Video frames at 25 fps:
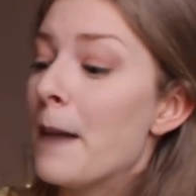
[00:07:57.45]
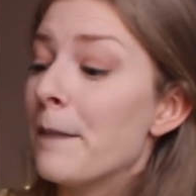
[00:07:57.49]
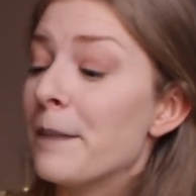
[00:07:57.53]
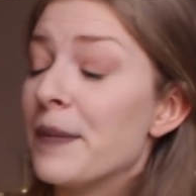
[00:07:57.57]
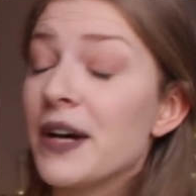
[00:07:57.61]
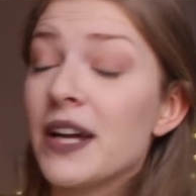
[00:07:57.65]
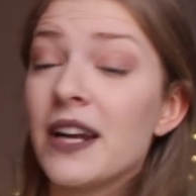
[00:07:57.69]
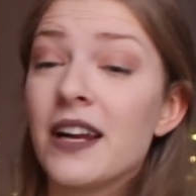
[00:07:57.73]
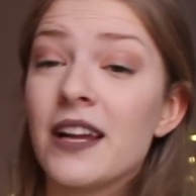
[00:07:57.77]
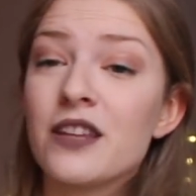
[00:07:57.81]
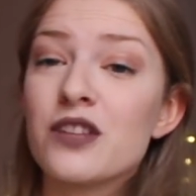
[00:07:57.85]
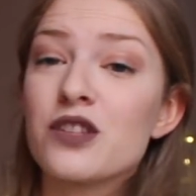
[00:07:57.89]

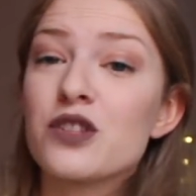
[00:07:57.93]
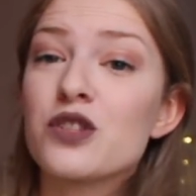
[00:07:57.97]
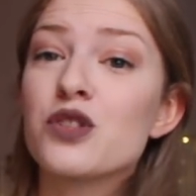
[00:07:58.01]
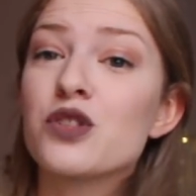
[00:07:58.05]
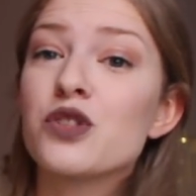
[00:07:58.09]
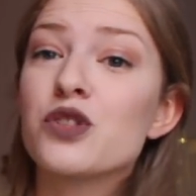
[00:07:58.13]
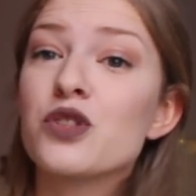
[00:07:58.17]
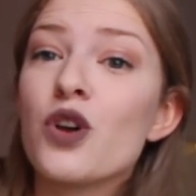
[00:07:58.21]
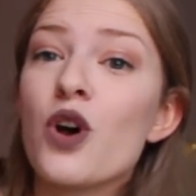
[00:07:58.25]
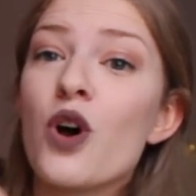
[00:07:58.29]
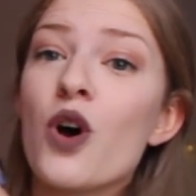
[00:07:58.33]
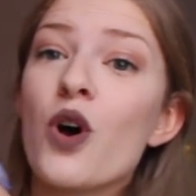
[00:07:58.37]
But it's
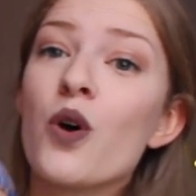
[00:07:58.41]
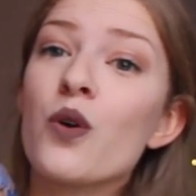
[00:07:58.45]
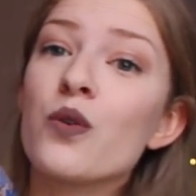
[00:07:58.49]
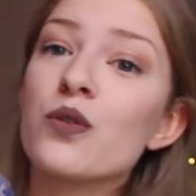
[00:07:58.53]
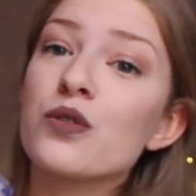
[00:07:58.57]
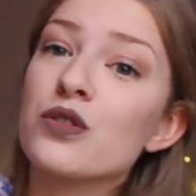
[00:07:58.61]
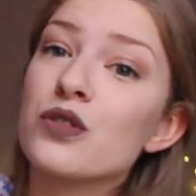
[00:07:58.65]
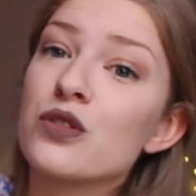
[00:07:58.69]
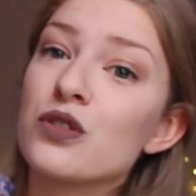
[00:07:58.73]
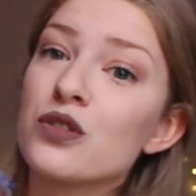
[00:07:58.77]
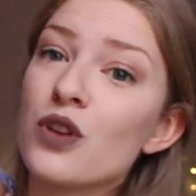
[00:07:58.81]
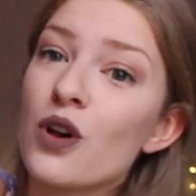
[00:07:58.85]
so,
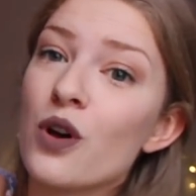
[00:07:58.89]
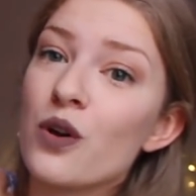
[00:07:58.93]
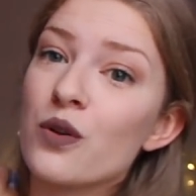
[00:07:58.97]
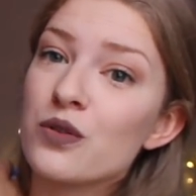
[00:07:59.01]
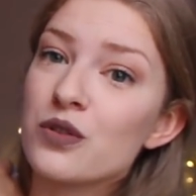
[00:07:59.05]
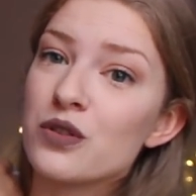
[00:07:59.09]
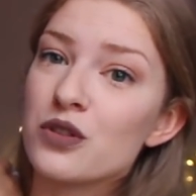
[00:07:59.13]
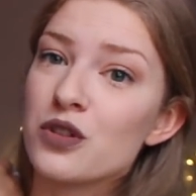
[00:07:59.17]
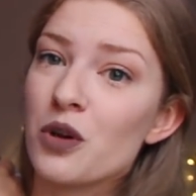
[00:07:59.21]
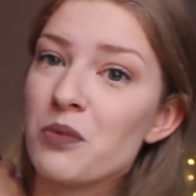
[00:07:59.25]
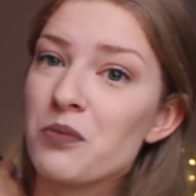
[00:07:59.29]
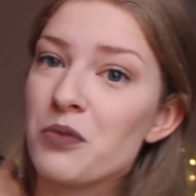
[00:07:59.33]
so,
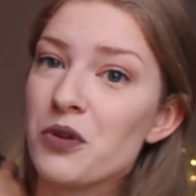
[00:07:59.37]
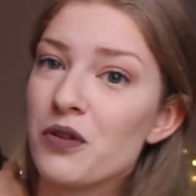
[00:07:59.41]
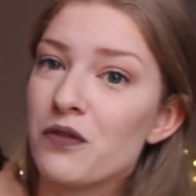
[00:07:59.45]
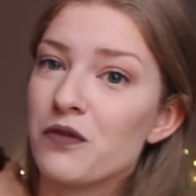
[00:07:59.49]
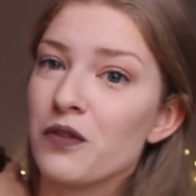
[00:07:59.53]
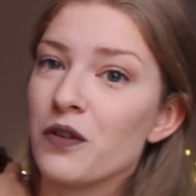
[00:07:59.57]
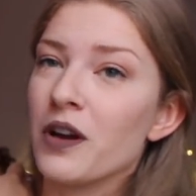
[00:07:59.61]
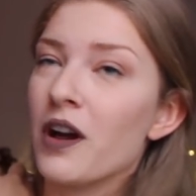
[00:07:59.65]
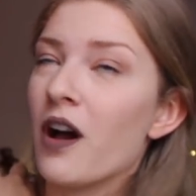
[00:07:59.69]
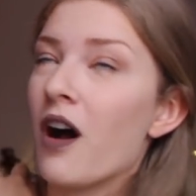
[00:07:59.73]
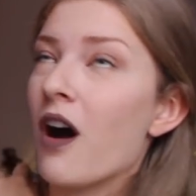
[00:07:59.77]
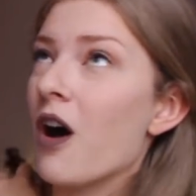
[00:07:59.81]
so
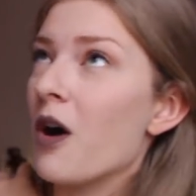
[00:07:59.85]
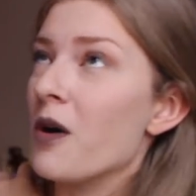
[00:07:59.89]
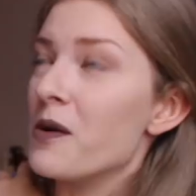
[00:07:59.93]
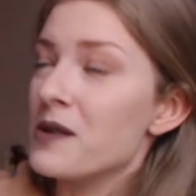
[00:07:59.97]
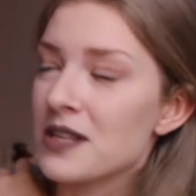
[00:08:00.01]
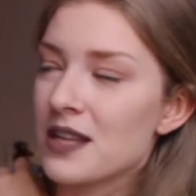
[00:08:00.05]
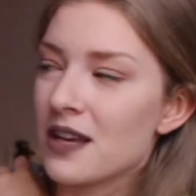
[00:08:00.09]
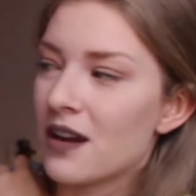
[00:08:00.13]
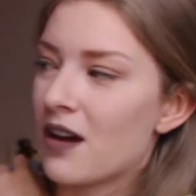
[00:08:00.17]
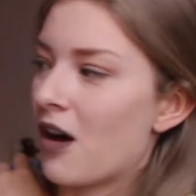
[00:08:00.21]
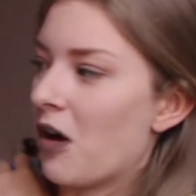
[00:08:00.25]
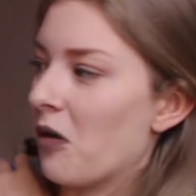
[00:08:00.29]
beautiful. I always
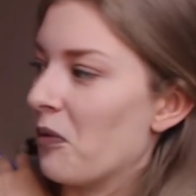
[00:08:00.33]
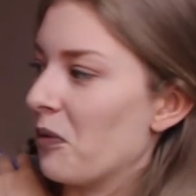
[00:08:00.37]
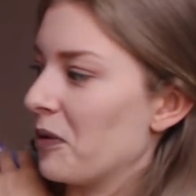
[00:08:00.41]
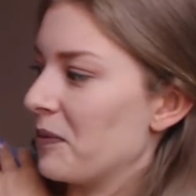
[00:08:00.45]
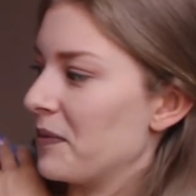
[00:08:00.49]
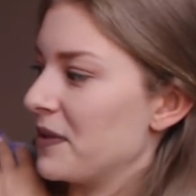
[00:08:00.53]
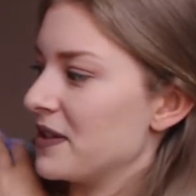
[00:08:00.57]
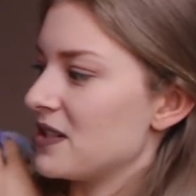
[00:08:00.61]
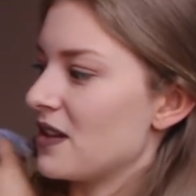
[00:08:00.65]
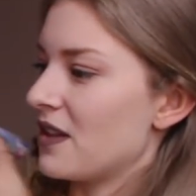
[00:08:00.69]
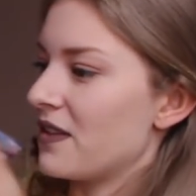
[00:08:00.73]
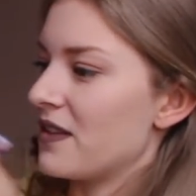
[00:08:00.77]
get
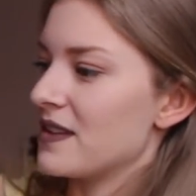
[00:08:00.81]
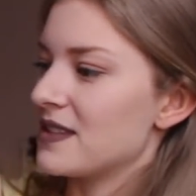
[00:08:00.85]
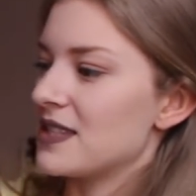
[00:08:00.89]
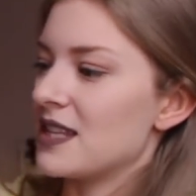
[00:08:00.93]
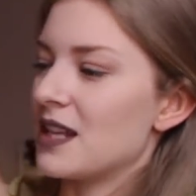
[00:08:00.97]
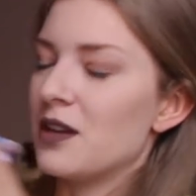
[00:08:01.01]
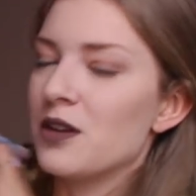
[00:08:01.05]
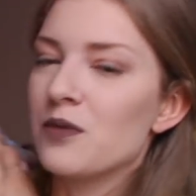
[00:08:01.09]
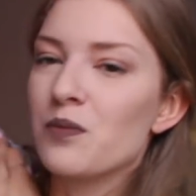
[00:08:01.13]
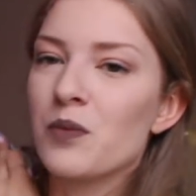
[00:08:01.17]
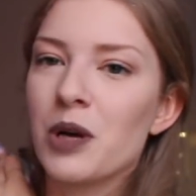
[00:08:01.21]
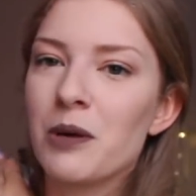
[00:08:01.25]
compliments on this,
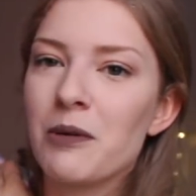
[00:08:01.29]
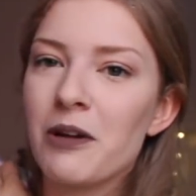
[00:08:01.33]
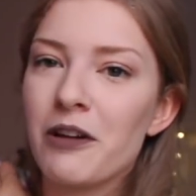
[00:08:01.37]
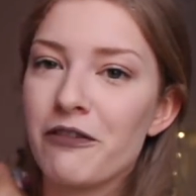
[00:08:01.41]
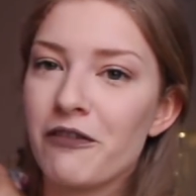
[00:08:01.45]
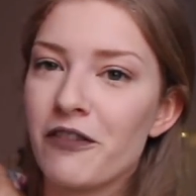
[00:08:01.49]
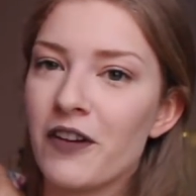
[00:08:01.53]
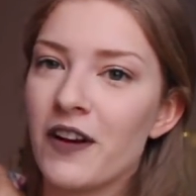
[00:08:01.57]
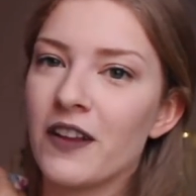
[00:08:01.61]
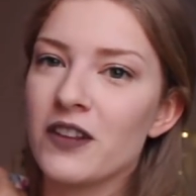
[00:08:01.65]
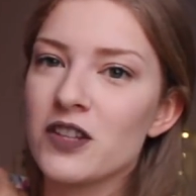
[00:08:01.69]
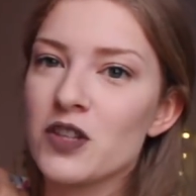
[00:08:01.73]
and one of my
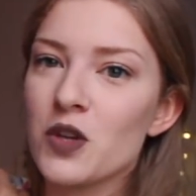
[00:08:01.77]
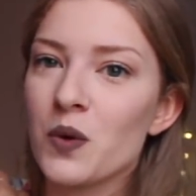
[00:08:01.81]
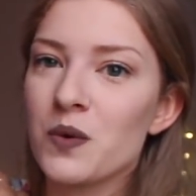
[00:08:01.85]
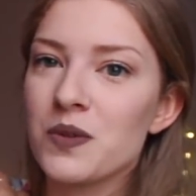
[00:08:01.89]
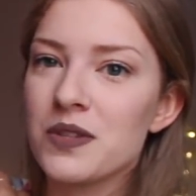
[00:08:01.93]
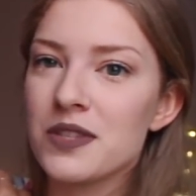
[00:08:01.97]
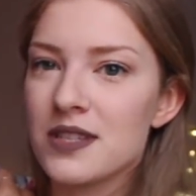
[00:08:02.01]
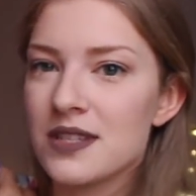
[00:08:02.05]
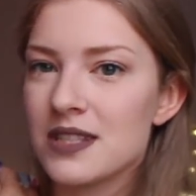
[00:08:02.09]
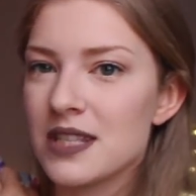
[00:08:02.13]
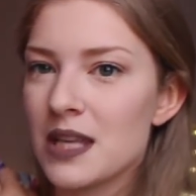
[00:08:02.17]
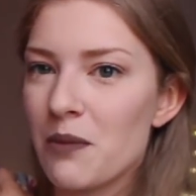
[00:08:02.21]
friends
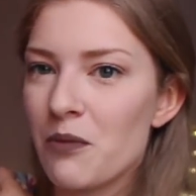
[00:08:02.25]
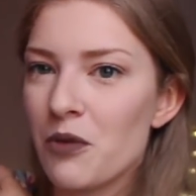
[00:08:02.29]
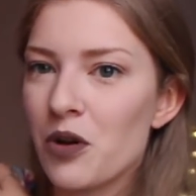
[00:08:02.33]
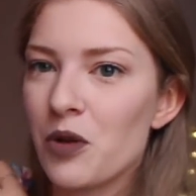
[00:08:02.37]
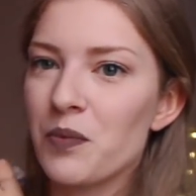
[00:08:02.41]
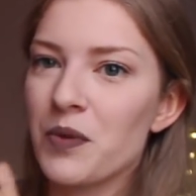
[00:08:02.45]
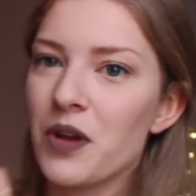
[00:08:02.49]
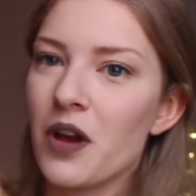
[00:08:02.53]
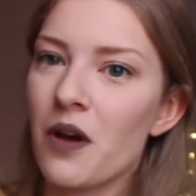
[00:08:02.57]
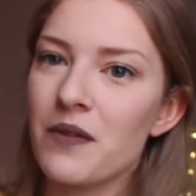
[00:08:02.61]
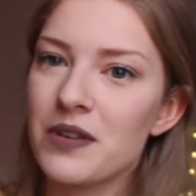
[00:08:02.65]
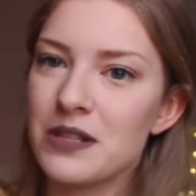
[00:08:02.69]
owns the same one.
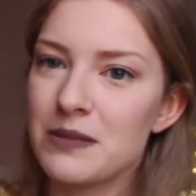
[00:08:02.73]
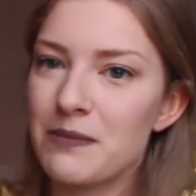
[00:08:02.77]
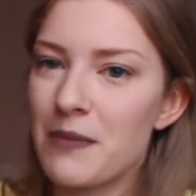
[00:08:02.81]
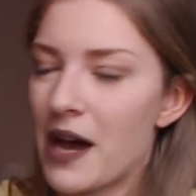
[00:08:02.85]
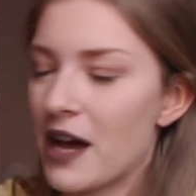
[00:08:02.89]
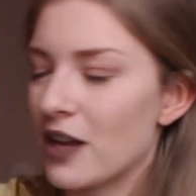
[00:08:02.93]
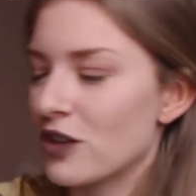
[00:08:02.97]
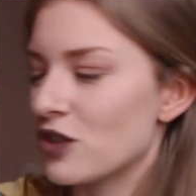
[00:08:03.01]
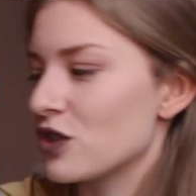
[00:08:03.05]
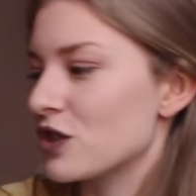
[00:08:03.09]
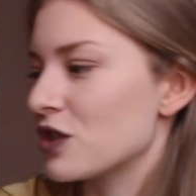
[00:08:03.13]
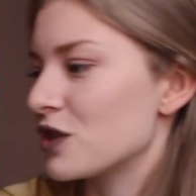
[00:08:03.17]
We always
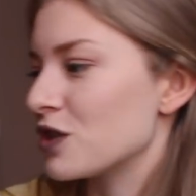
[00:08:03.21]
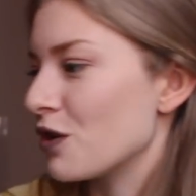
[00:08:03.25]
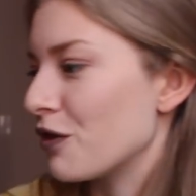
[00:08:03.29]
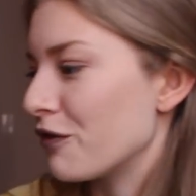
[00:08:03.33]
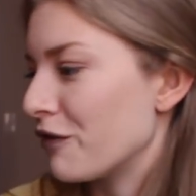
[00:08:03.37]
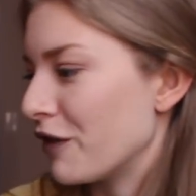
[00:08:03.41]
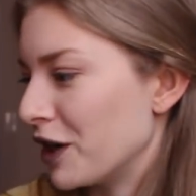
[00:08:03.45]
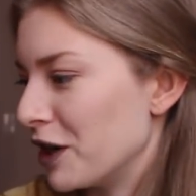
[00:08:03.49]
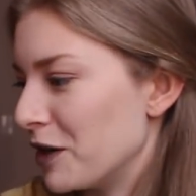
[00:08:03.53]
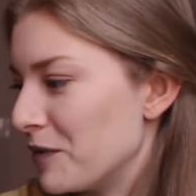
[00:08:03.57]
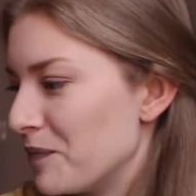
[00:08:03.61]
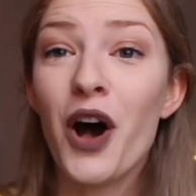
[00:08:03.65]
match, it's so
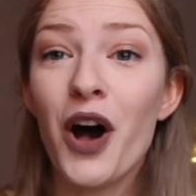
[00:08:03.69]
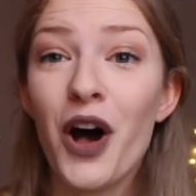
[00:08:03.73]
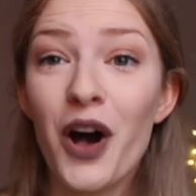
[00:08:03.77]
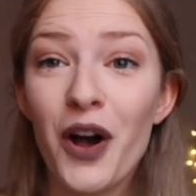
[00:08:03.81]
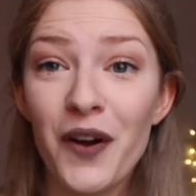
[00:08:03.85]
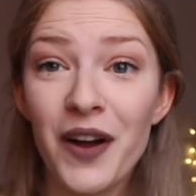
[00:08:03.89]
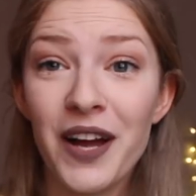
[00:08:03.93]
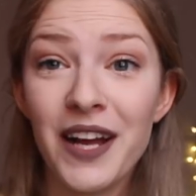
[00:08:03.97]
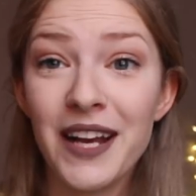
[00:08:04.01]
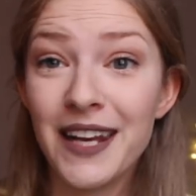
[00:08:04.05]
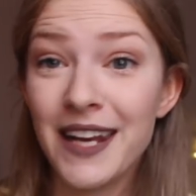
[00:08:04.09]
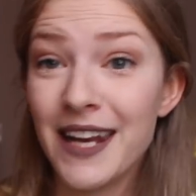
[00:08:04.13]
fun.
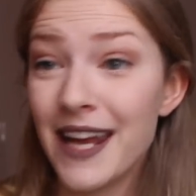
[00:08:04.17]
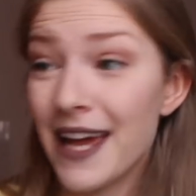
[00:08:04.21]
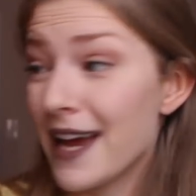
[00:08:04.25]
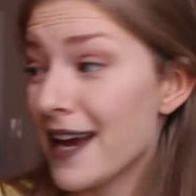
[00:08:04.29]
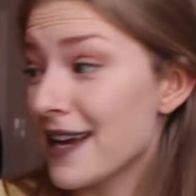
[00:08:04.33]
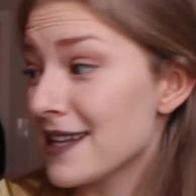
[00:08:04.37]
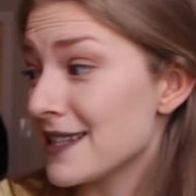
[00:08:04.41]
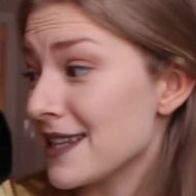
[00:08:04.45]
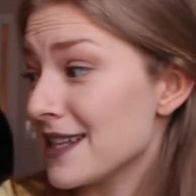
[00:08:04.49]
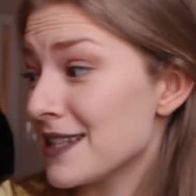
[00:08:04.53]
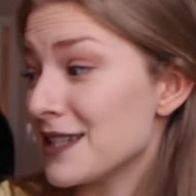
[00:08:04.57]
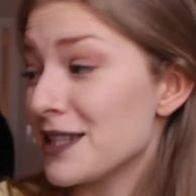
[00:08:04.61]
Alright,
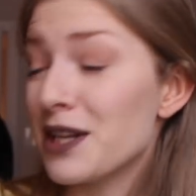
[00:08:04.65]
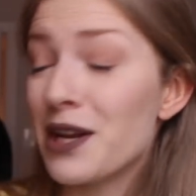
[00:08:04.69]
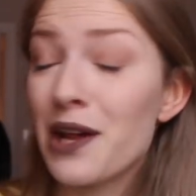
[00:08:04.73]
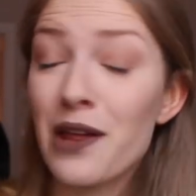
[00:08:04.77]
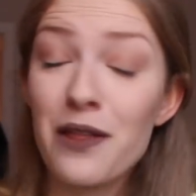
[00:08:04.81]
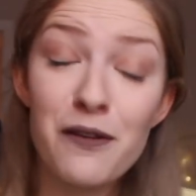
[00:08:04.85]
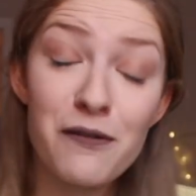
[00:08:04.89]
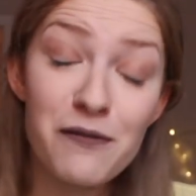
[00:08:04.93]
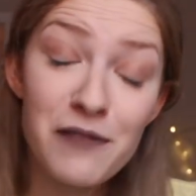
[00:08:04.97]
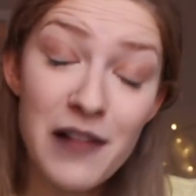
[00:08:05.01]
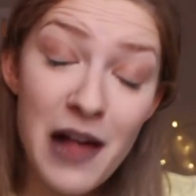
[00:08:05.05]
next is another